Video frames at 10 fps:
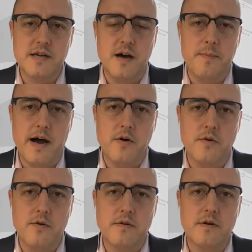
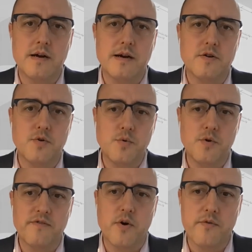about who
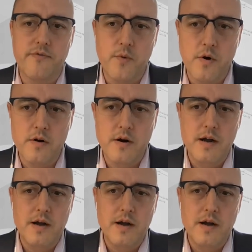to vote for,